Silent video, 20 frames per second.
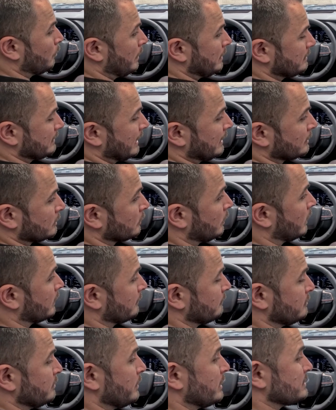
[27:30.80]
with a
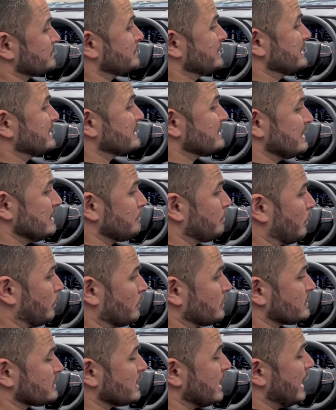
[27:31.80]
lot of USB-C
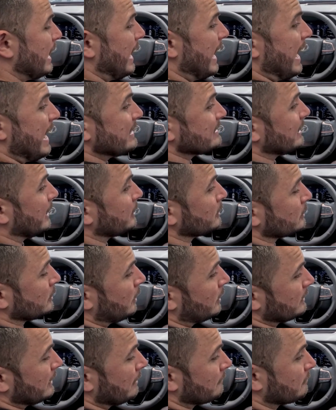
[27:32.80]
ports and a
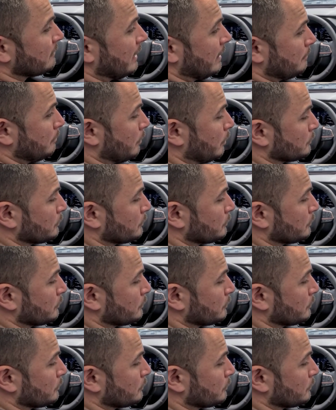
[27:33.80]
lot of cup